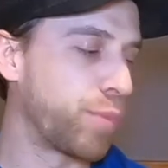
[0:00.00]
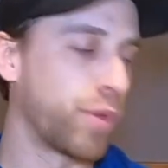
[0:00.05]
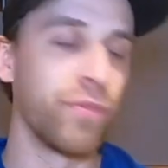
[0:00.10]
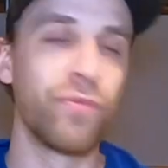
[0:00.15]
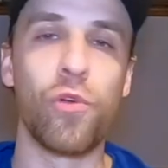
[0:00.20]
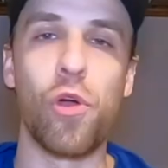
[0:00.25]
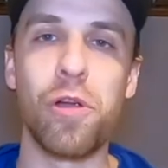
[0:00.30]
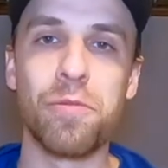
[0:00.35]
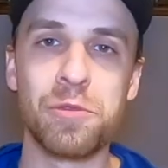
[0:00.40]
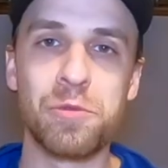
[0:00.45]

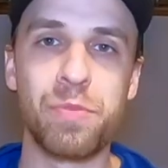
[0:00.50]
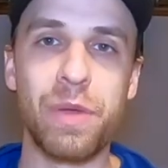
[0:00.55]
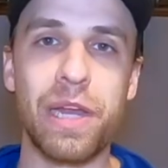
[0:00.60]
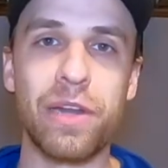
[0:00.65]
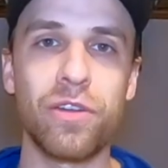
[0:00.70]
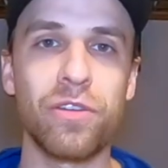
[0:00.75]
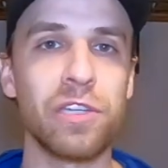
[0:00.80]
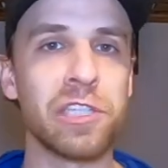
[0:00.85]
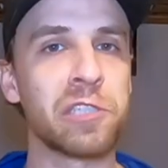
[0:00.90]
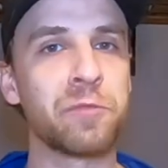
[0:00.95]
performs
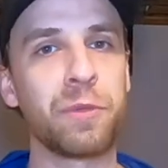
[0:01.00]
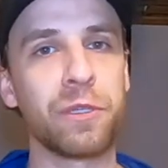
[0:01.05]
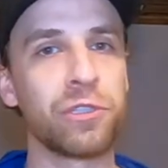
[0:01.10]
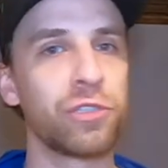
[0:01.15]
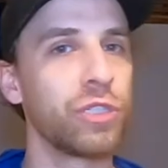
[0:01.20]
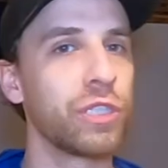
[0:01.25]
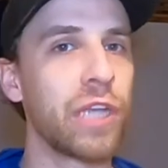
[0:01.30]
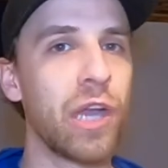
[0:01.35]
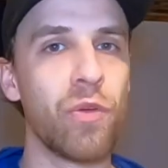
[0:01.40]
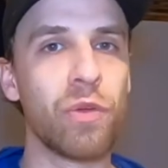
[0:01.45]
better,
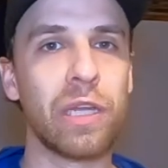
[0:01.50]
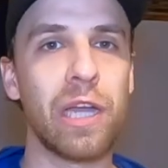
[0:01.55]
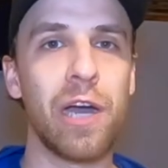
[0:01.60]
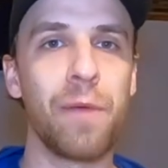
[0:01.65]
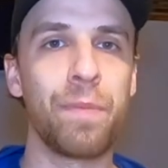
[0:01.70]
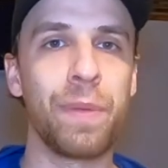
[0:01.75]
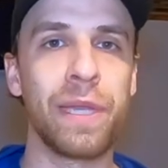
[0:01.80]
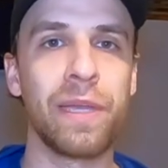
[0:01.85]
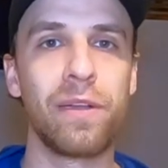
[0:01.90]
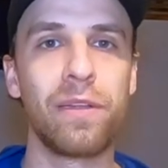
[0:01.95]
especially going
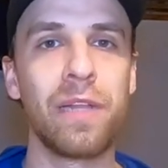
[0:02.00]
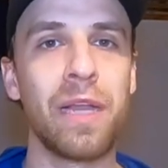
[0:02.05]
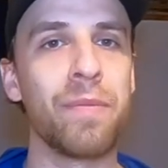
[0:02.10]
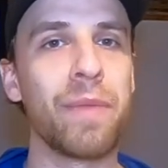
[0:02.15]
uphill.